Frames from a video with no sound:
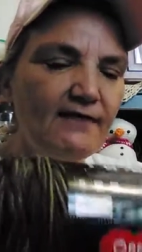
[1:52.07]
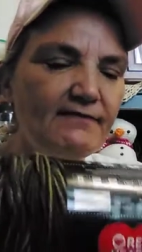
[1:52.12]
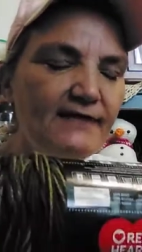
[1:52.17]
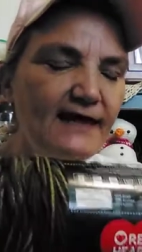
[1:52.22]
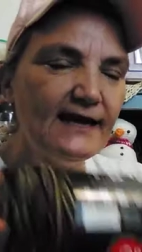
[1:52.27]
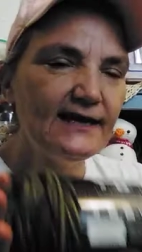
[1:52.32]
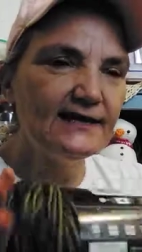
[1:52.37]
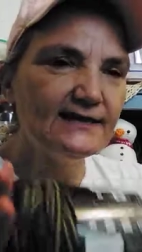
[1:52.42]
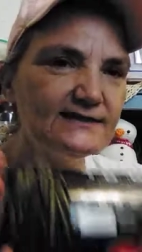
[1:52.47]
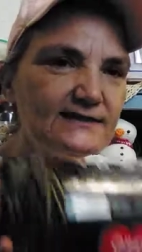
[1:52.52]

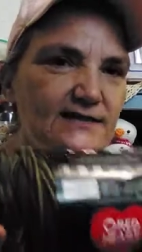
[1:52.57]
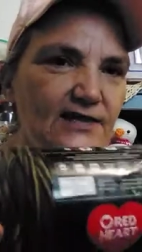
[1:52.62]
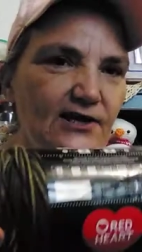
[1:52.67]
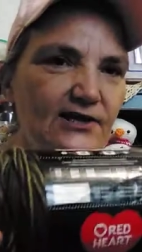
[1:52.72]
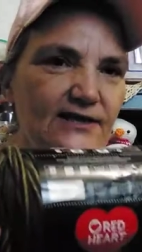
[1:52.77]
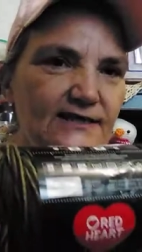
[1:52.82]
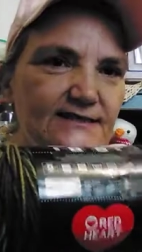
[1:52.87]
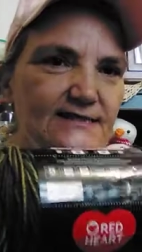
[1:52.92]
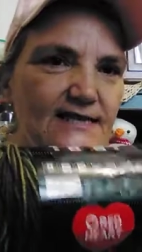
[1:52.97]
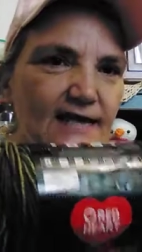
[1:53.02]
that it's
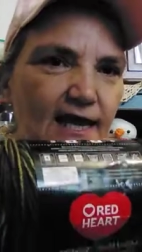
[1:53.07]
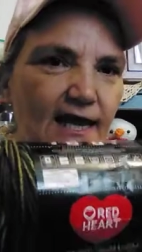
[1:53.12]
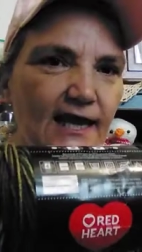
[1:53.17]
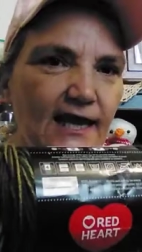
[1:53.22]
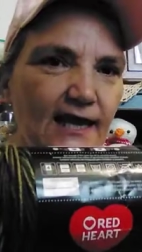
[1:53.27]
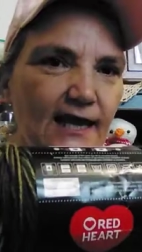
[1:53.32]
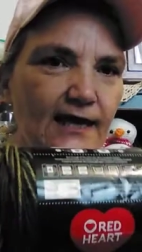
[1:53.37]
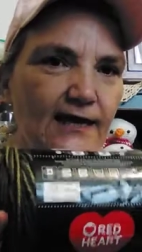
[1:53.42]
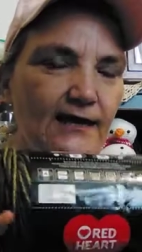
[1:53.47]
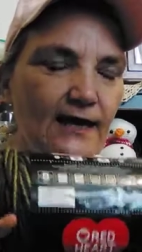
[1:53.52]
going to
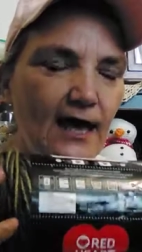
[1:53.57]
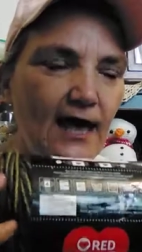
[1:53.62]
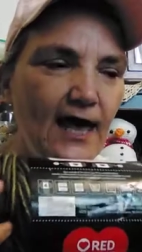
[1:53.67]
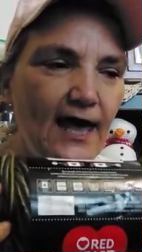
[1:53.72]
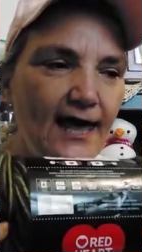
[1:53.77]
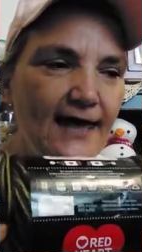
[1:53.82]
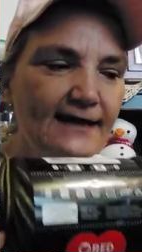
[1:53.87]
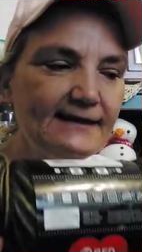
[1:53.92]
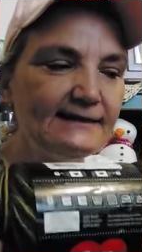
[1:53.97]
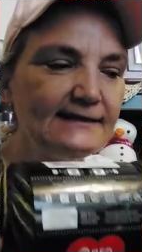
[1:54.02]
take
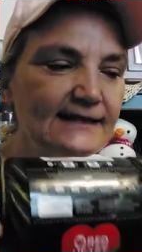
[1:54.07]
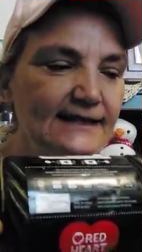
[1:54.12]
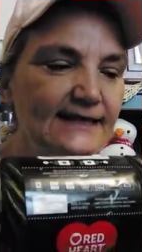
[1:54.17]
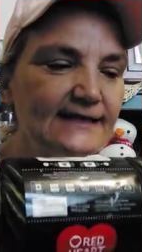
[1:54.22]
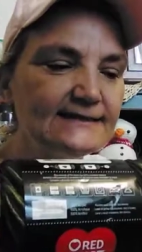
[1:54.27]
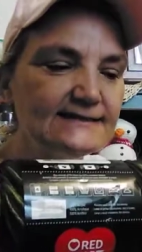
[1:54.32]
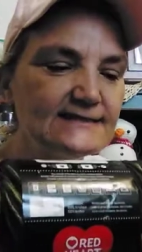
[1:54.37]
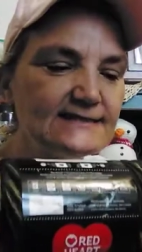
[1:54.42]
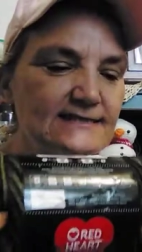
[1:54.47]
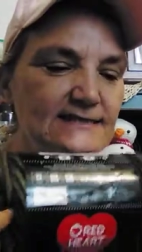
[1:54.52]
at
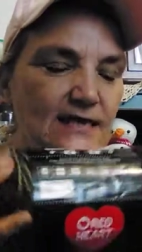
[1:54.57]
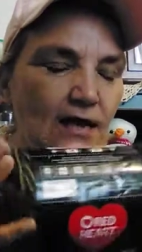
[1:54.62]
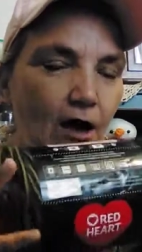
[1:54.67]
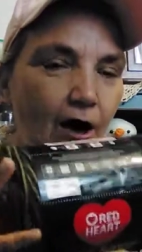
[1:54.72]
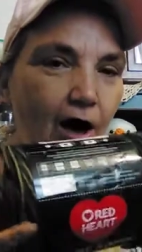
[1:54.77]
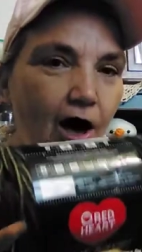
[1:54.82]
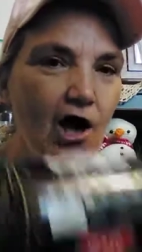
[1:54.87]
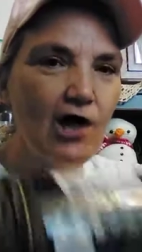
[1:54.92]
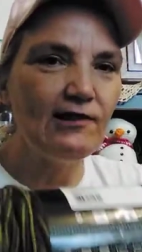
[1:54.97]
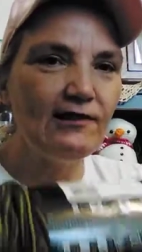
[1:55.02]
least
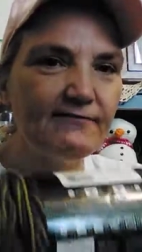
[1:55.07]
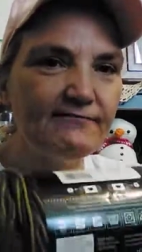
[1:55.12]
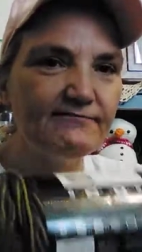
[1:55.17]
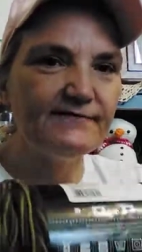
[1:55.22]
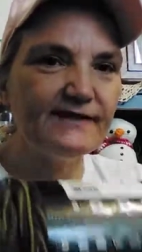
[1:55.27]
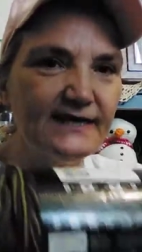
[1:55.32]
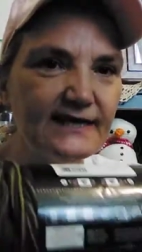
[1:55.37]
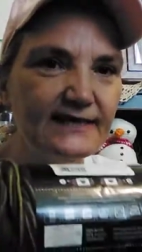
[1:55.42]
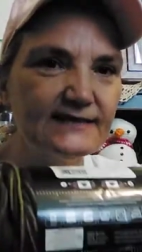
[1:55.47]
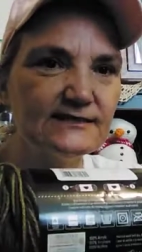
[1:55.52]
all of
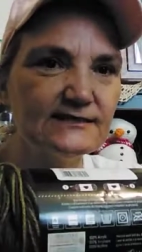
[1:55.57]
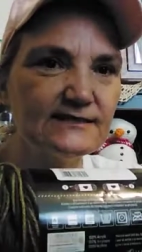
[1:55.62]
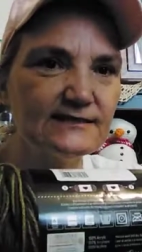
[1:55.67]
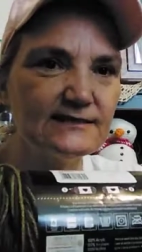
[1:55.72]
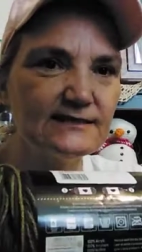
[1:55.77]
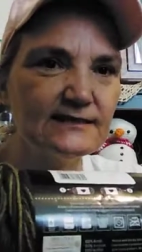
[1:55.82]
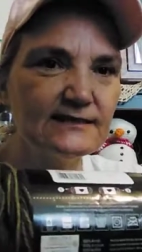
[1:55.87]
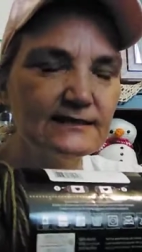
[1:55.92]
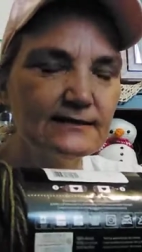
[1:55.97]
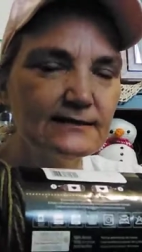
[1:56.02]

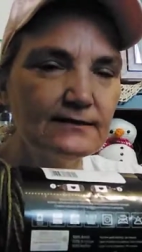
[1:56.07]
this,